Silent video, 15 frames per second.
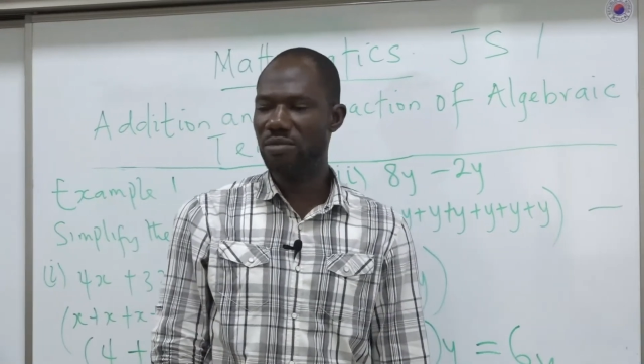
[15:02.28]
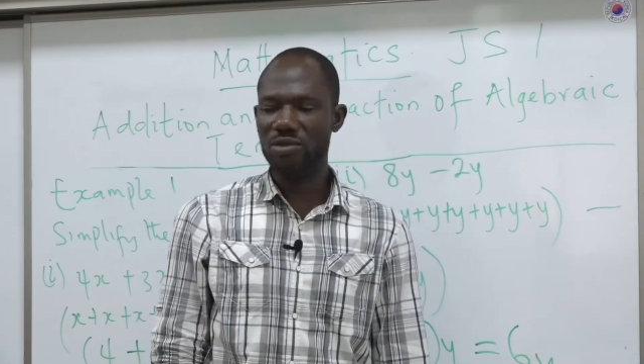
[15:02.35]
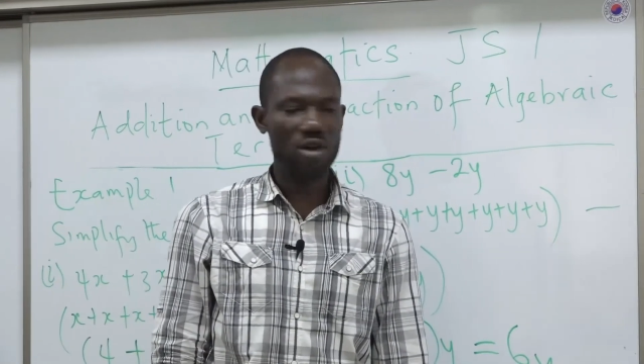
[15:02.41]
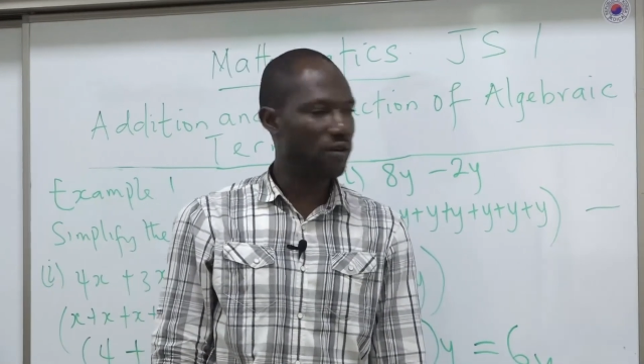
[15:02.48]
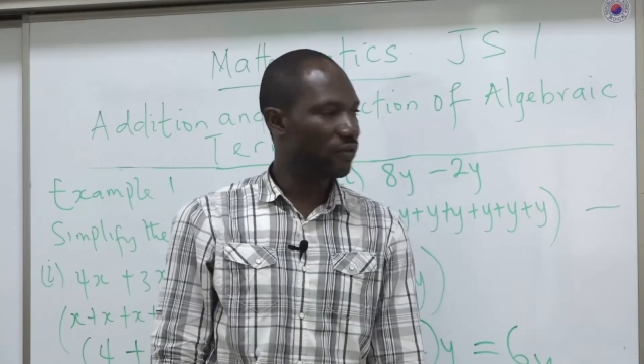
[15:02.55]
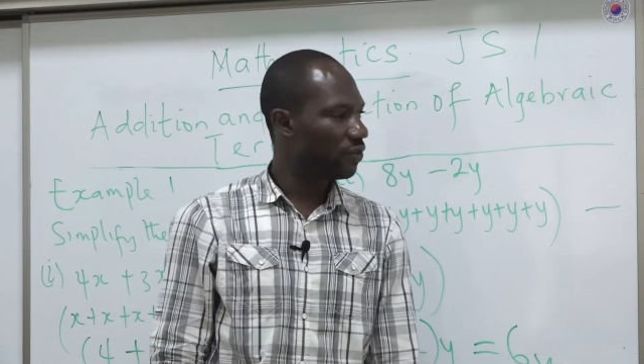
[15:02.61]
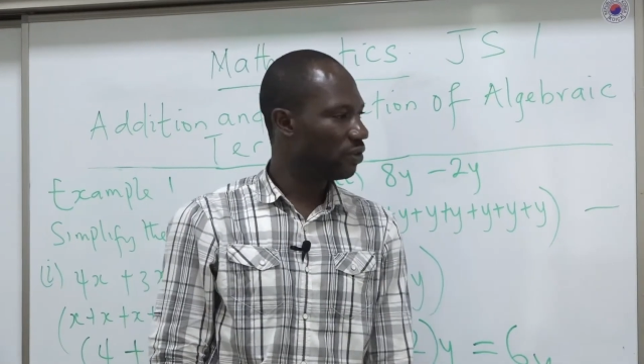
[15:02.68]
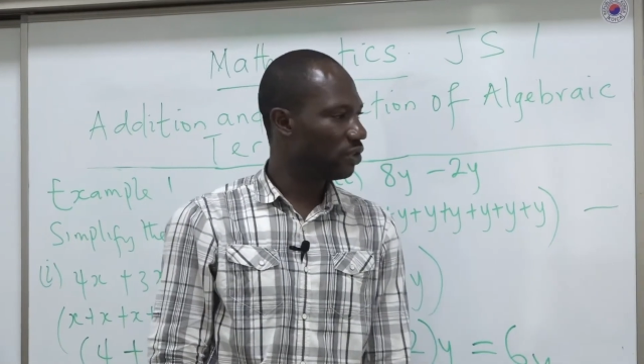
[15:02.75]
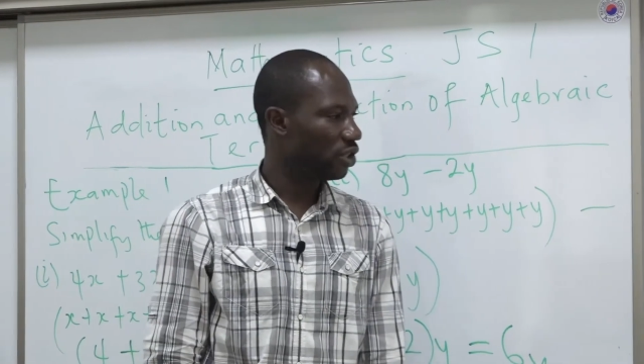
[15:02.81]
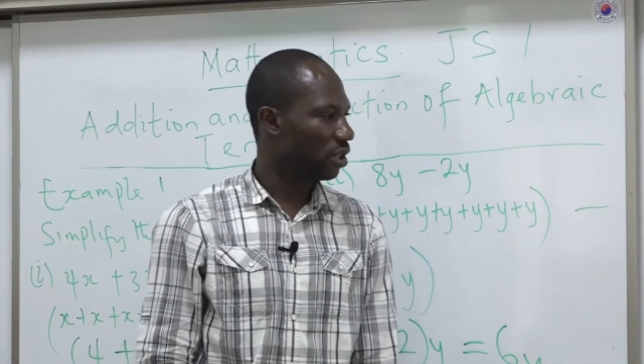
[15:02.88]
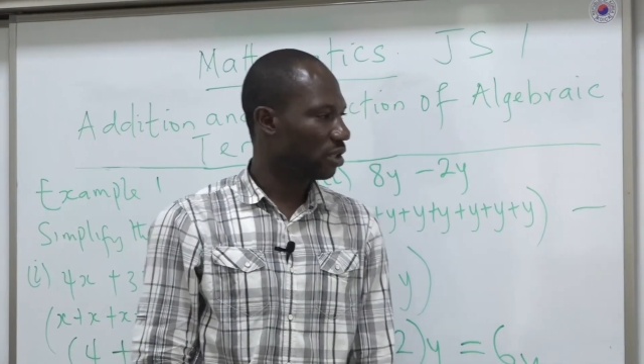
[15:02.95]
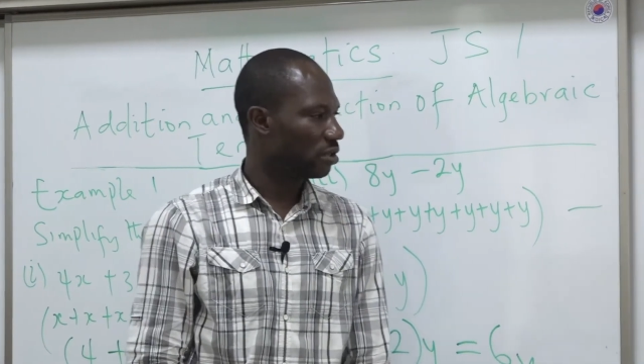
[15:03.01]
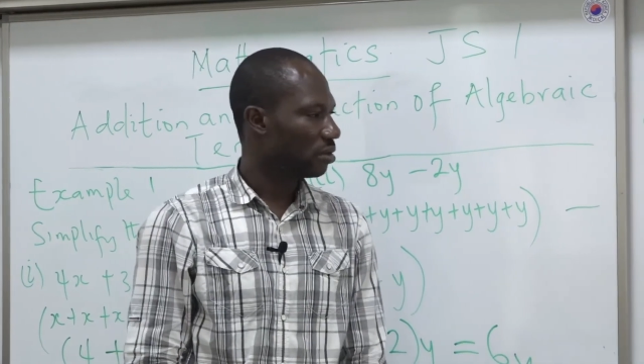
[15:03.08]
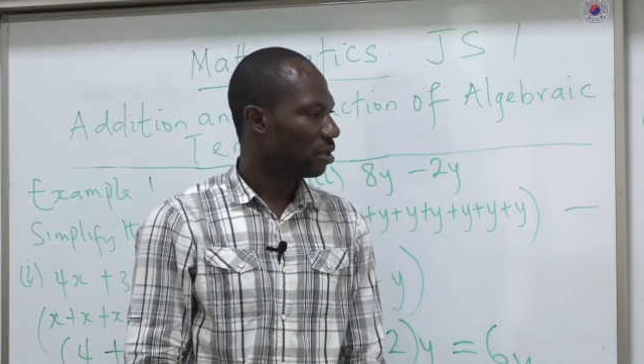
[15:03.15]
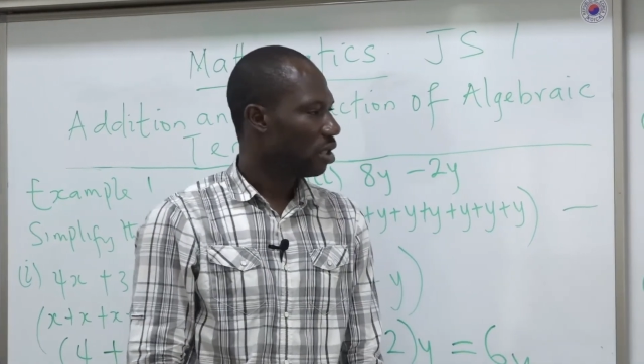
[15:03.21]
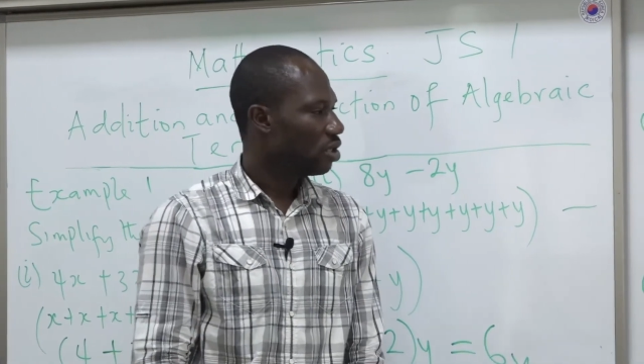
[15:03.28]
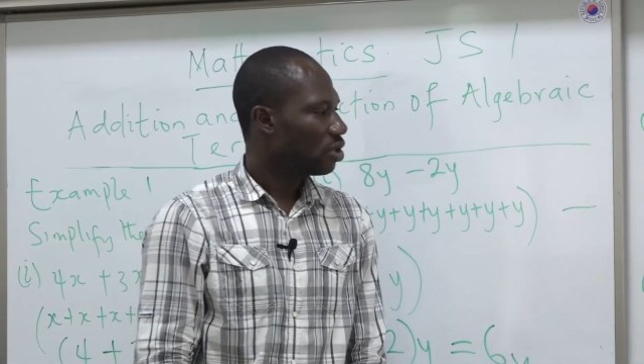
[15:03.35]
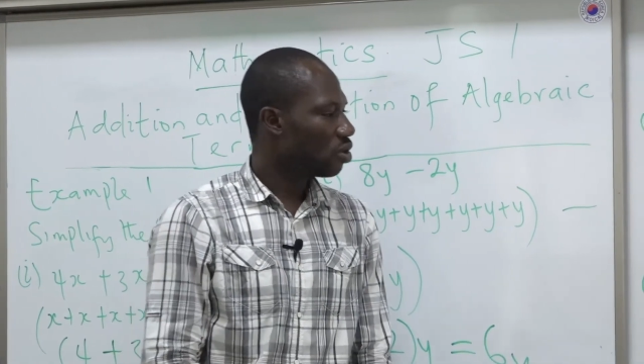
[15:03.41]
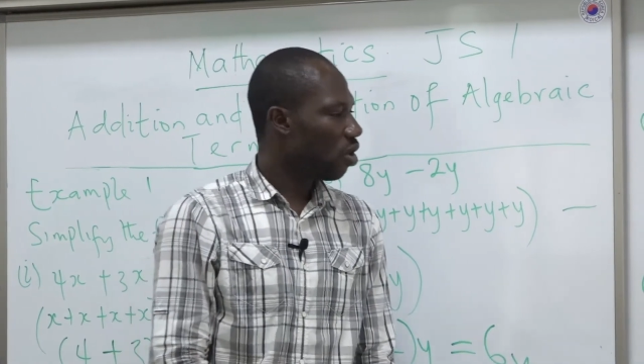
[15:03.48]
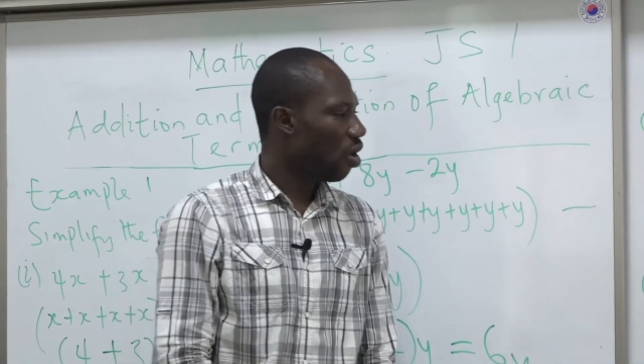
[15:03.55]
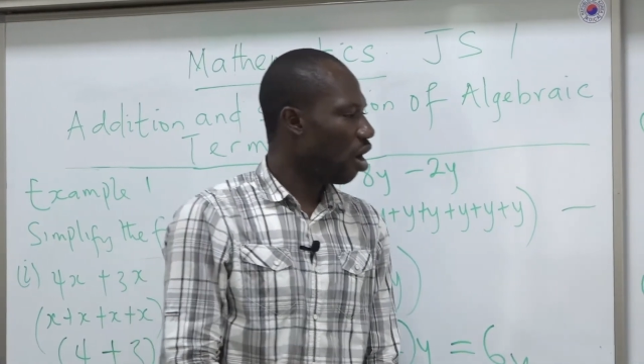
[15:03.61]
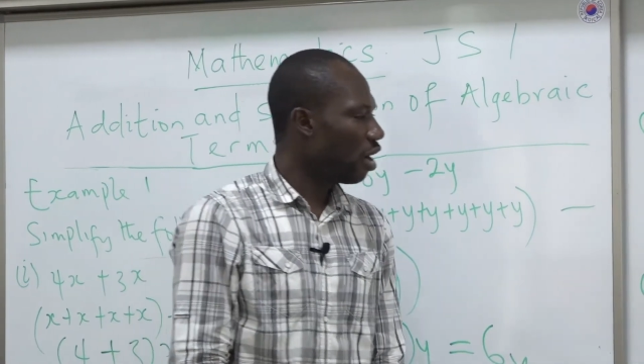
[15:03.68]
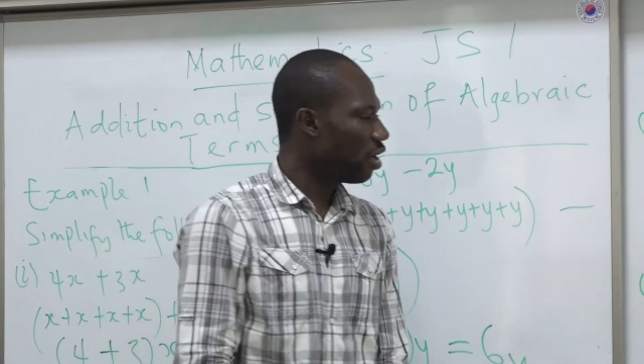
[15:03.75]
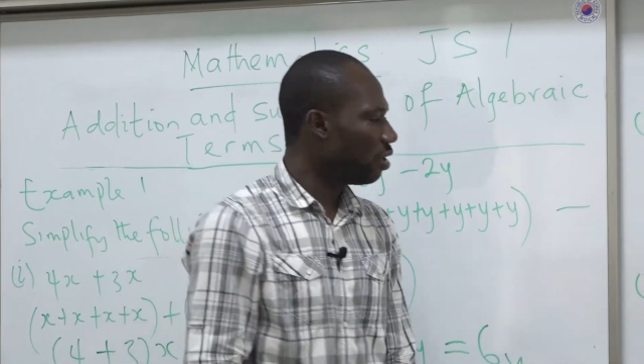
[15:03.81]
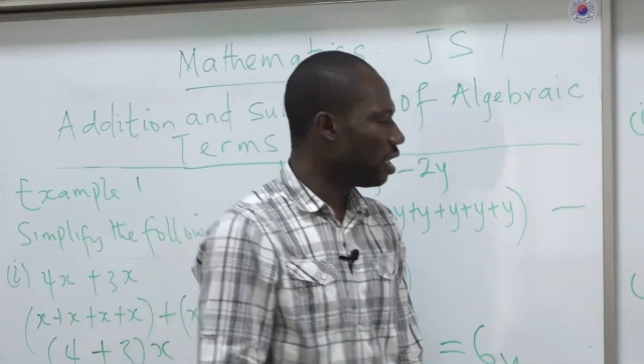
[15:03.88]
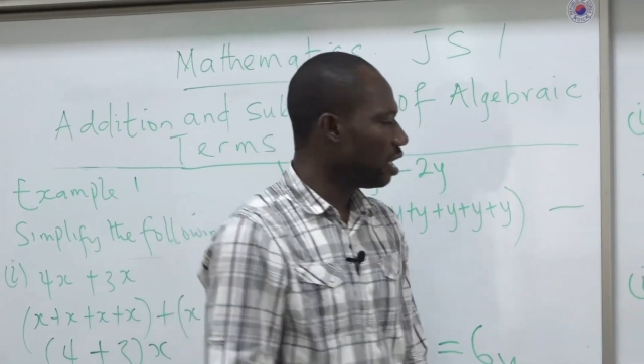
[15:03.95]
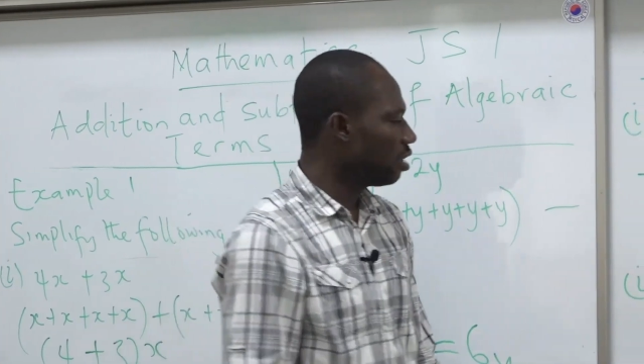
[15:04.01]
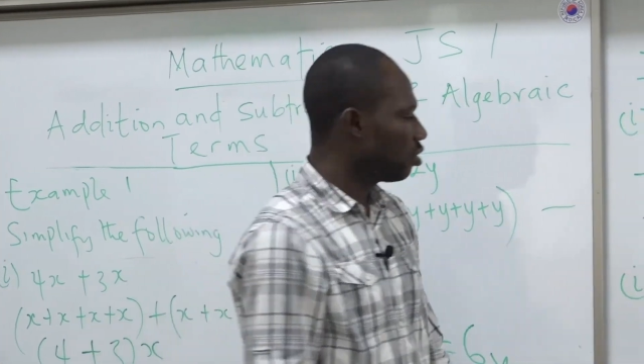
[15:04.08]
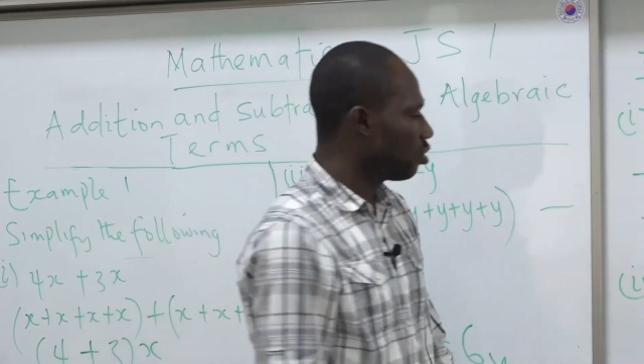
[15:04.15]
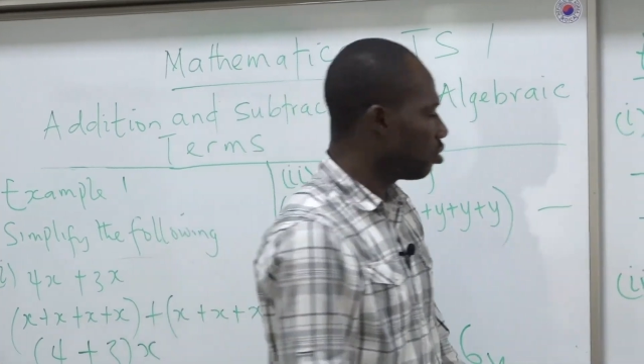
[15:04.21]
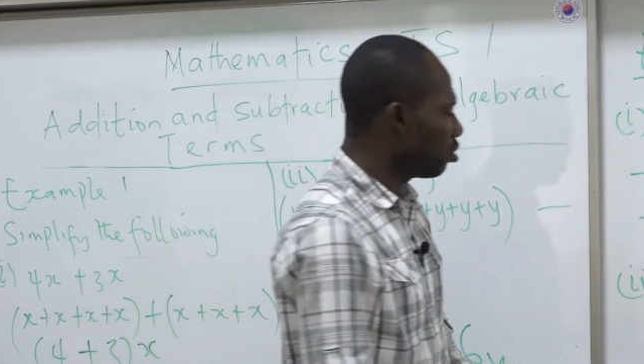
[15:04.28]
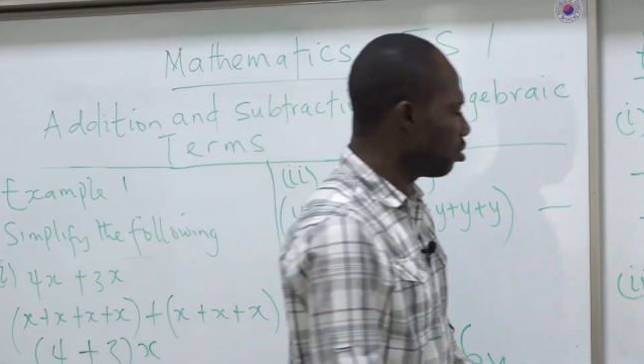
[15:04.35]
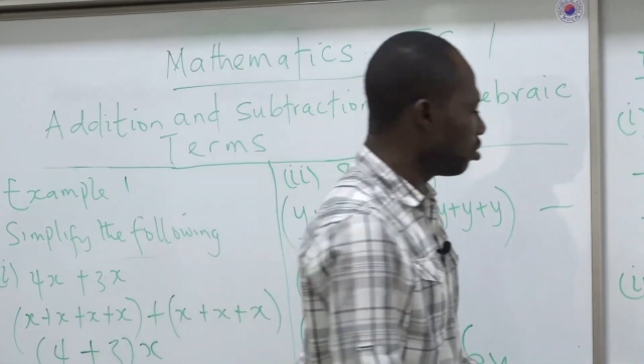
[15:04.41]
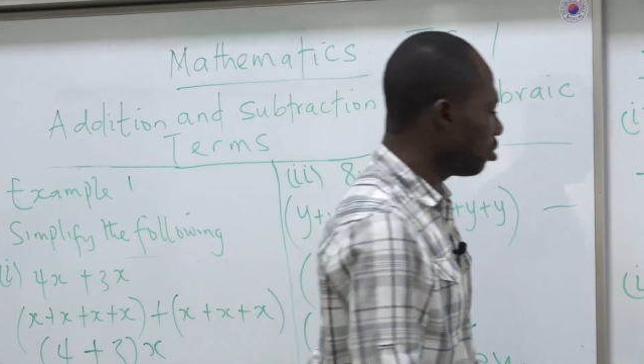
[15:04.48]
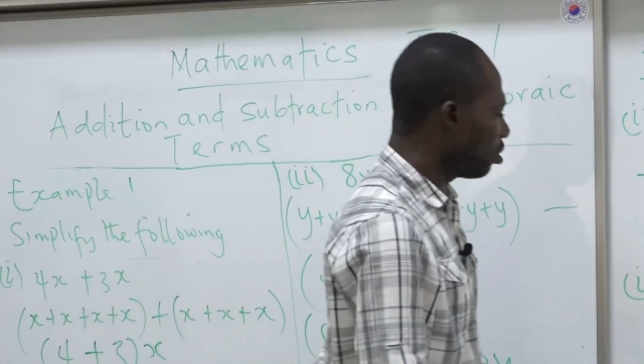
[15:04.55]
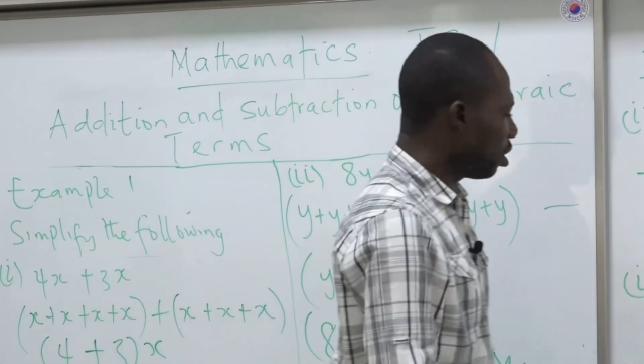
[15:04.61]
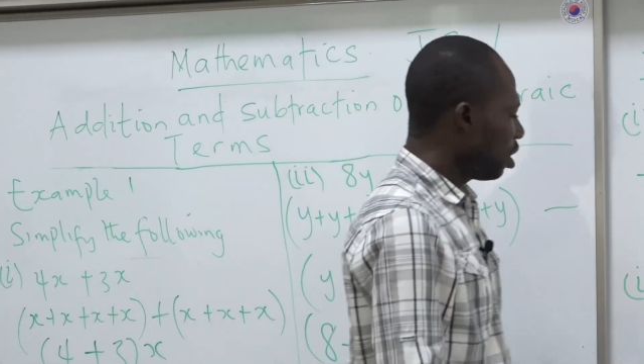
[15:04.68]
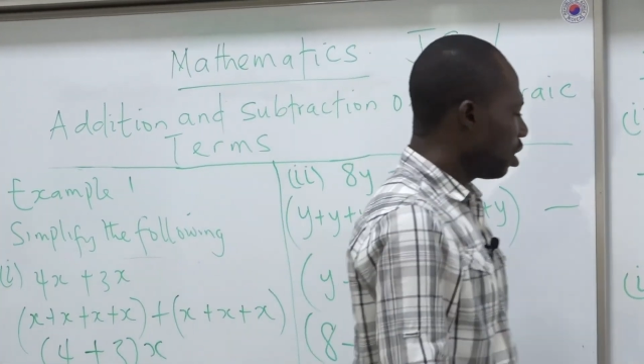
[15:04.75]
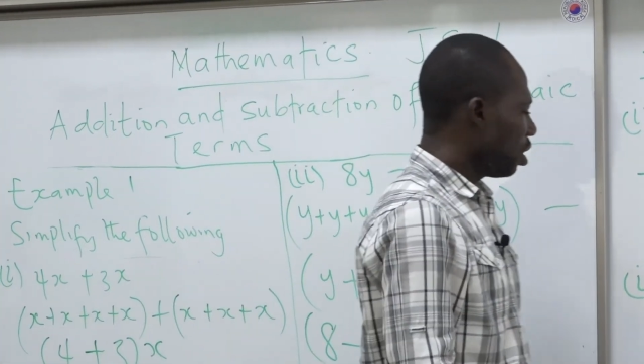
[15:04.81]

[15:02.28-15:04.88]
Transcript: confusion. So all you need to do